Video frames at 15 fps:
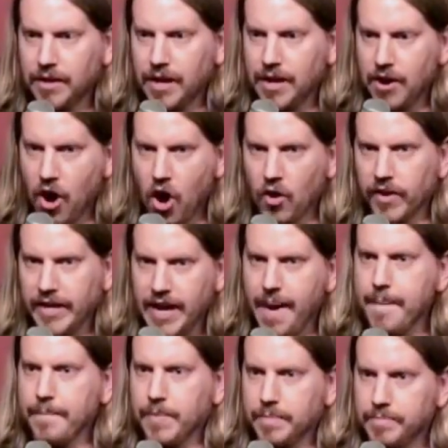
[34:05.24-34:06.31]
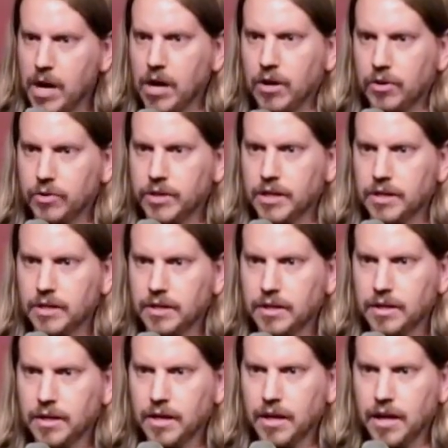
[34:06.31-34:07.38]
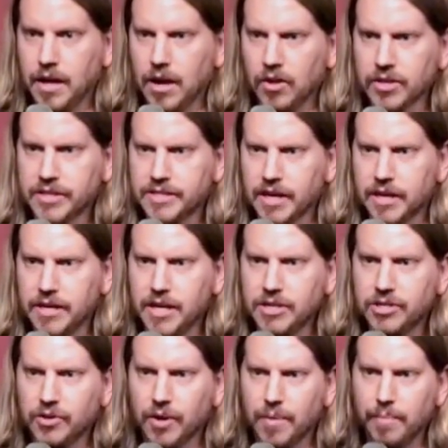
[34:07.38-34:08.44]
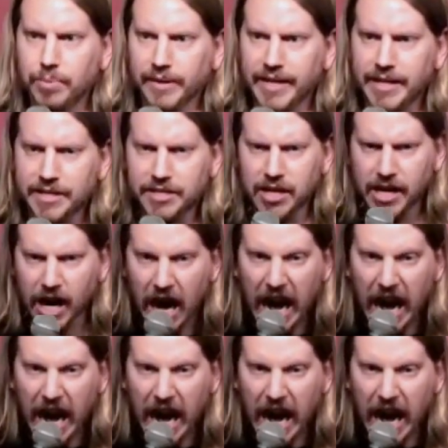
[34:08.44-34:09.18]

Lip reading: in REM mode, and all of a sudden into it bleeds.